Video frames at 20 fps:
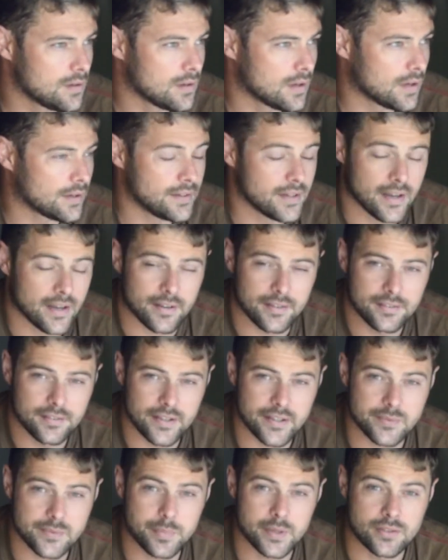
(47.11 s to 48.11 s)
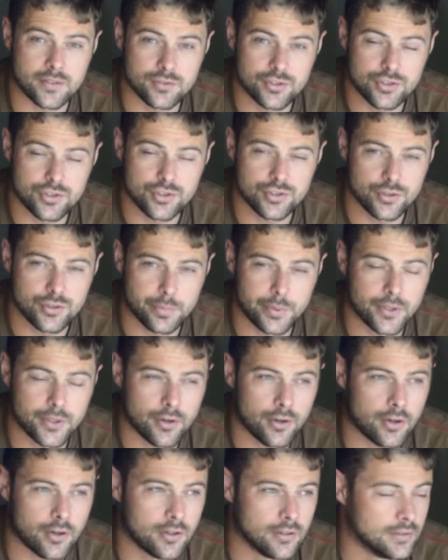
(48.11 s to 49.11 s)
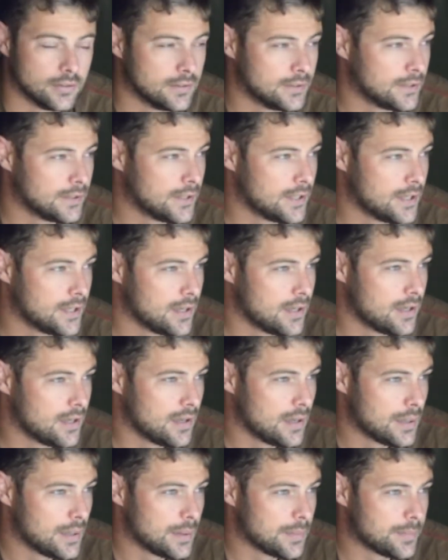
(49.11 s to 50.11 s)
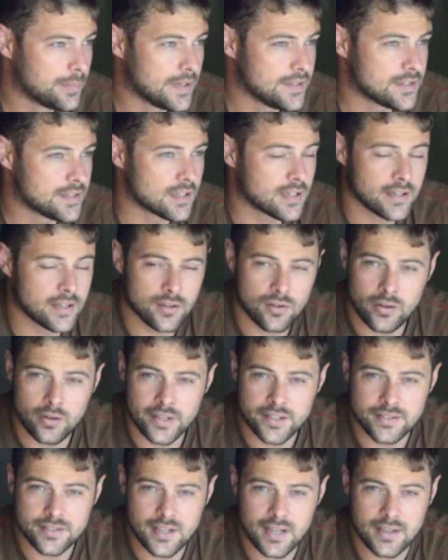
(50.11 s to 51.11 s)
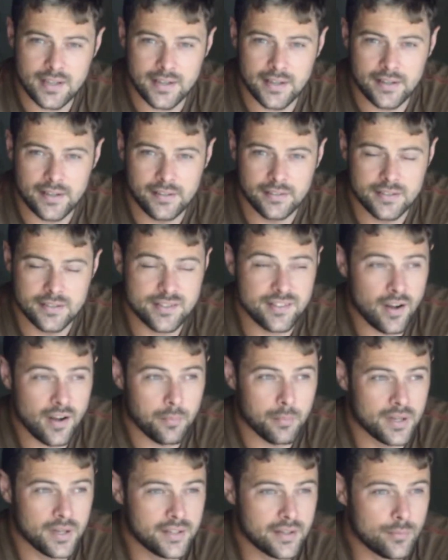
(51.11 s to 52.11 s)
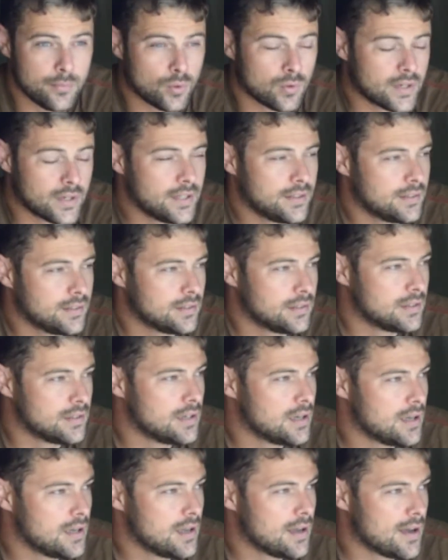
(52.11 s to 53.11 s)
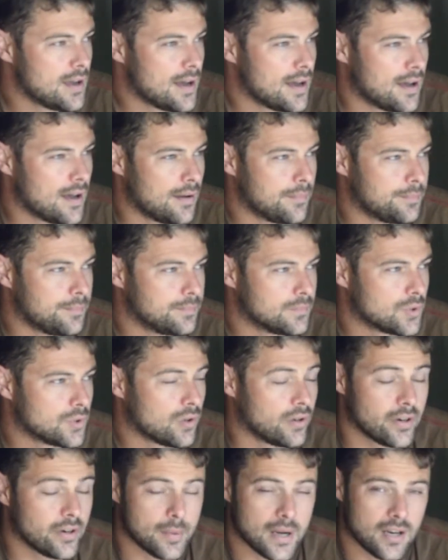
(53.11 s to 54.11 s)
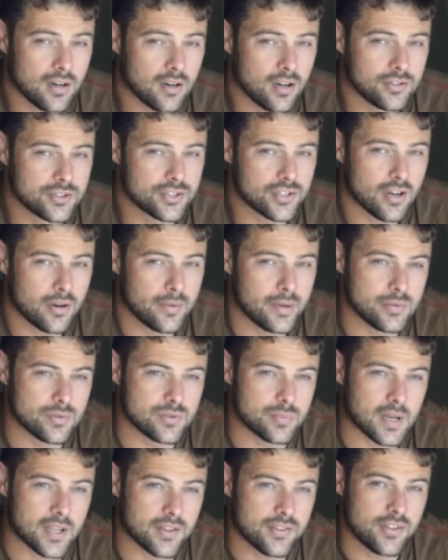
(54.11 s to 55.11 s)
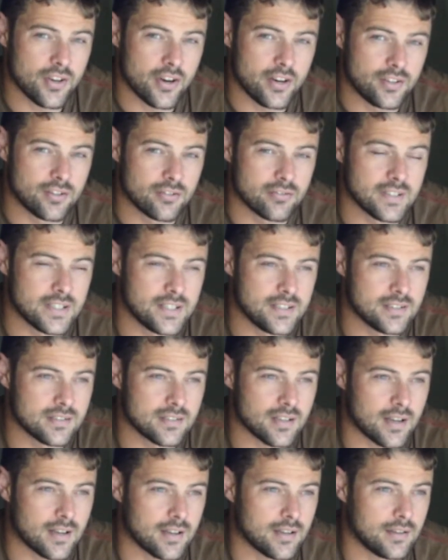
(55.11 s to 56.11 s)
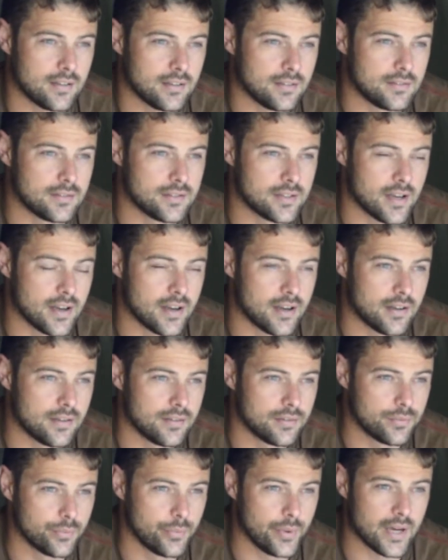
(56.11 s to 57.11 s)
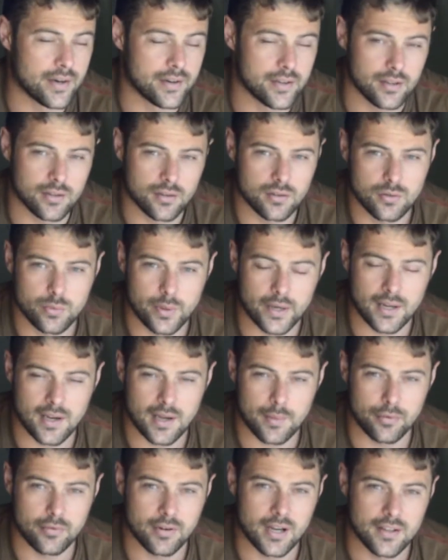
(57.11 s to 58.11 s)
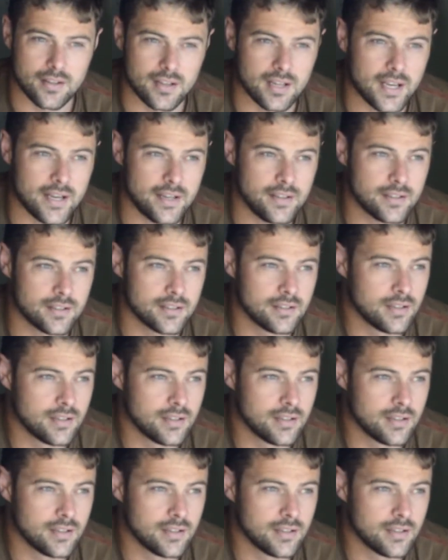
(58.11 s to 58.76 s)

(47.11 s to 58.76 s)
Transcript: And yeah, it's been stupid hot. Basically, got here Saturday, it's now Monday morning. Got here about lunchtime, it was about 30 degrees, and we had a quick lap around the lake.